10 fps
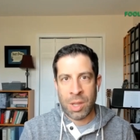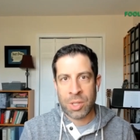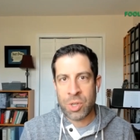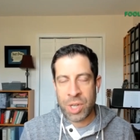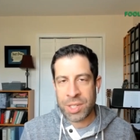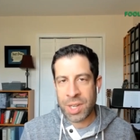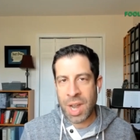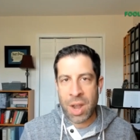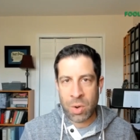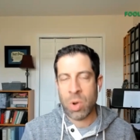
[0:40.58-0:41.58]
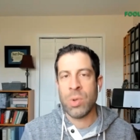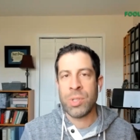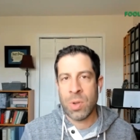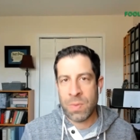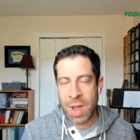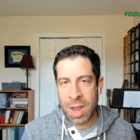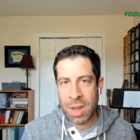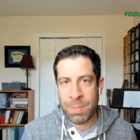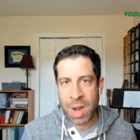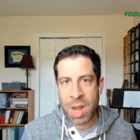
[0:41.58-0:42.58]
So, Jason, I don't own
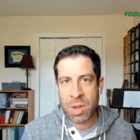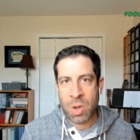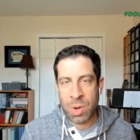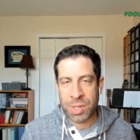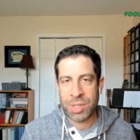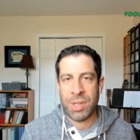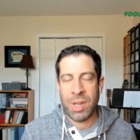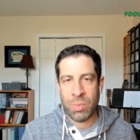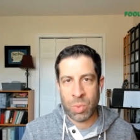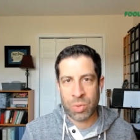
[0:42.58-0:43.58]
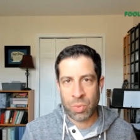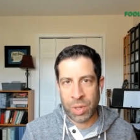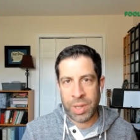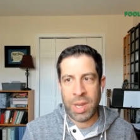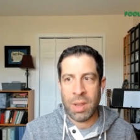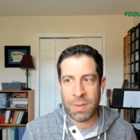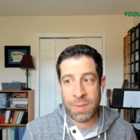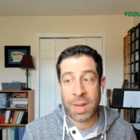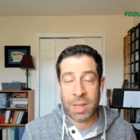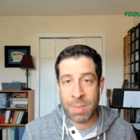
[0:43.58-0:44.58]
SoFi, but I noticed it was really
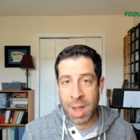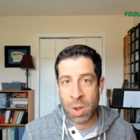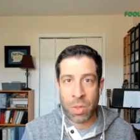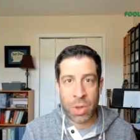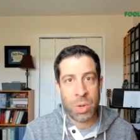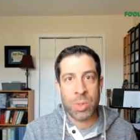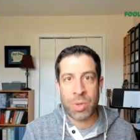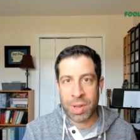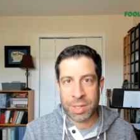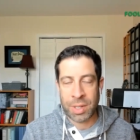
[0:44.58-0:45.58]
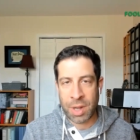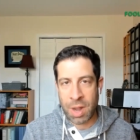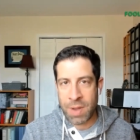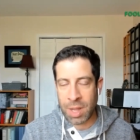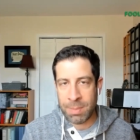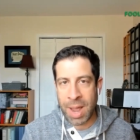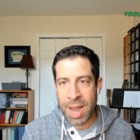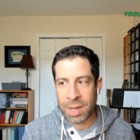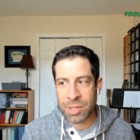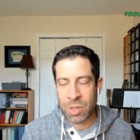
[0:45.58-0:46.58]
affected by all the news around Silicon Valley
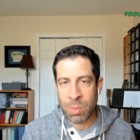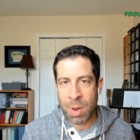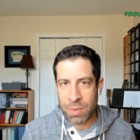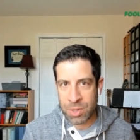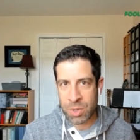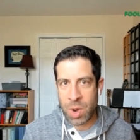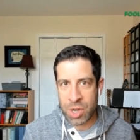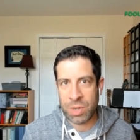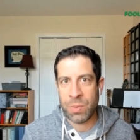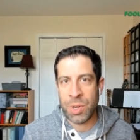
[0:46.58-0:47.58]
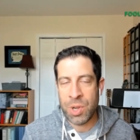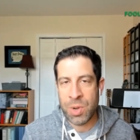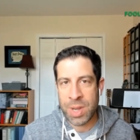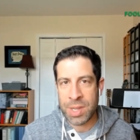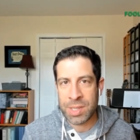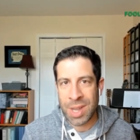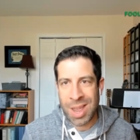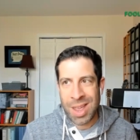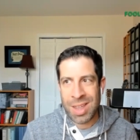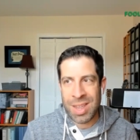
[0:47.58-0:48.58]
Bank. So, my first question for you is
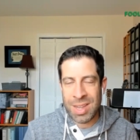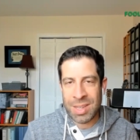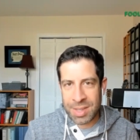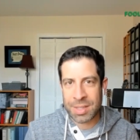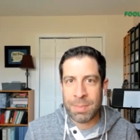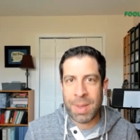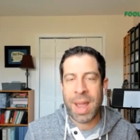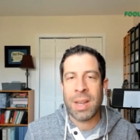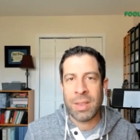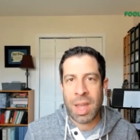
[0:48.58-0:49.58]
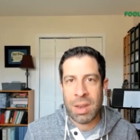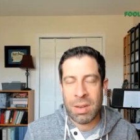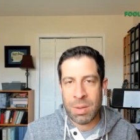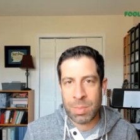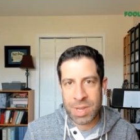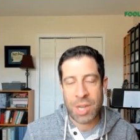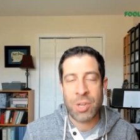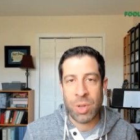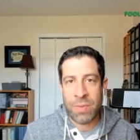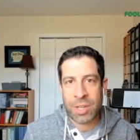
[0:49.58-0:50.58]
Is this a bank that
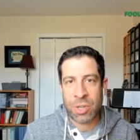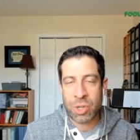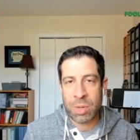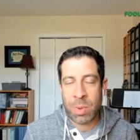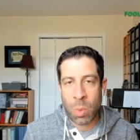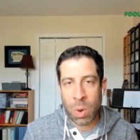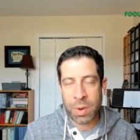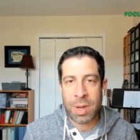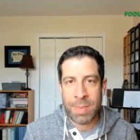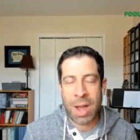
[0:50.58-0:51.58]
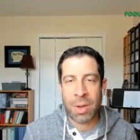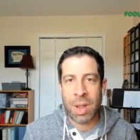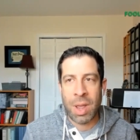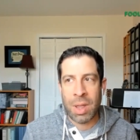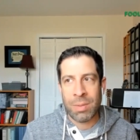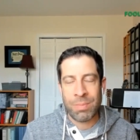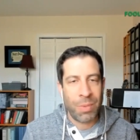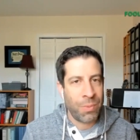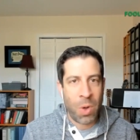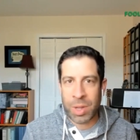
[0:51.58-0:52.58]
potential investors should be worried about
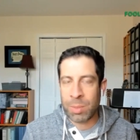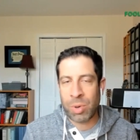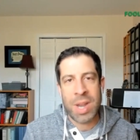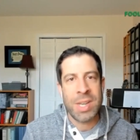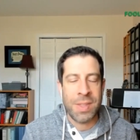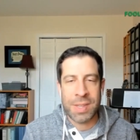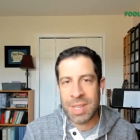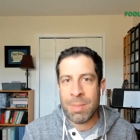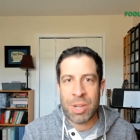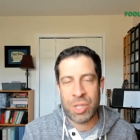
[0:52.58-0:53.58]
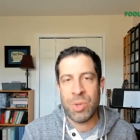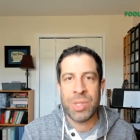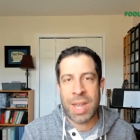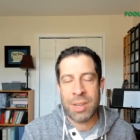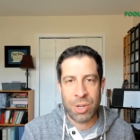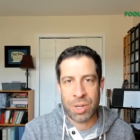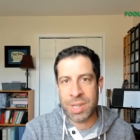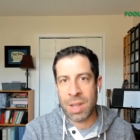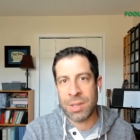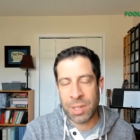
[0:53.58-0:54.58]
falling prey to the same issues that took
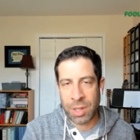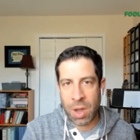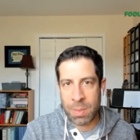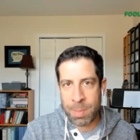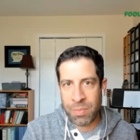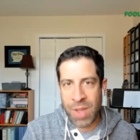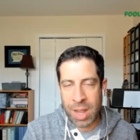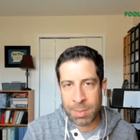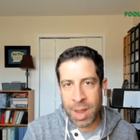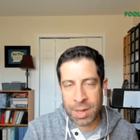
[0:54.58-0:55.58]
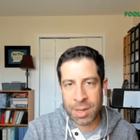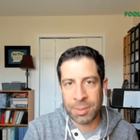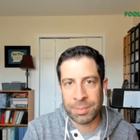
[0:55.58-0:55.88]
down Silicon Valley Bank?